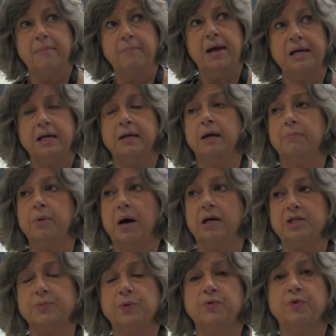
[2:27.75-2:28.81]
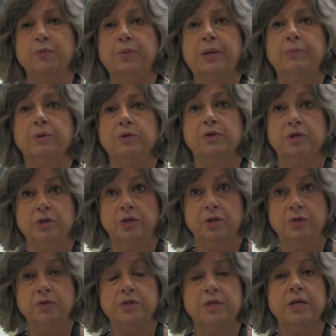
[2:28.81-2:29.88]
make it possible for people to
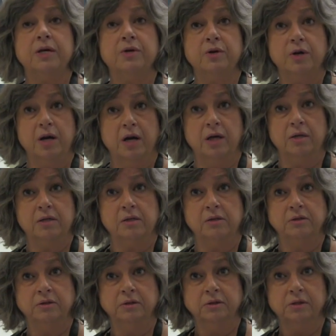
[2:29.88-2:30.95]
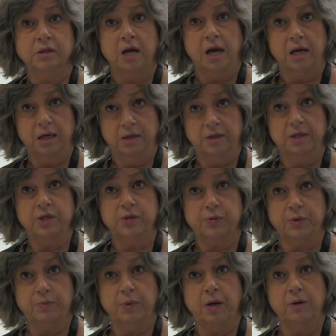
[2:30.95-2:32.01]
use the internet in these
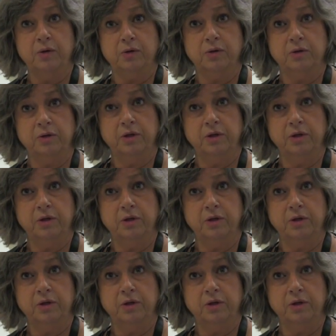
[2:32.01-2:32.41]
remote,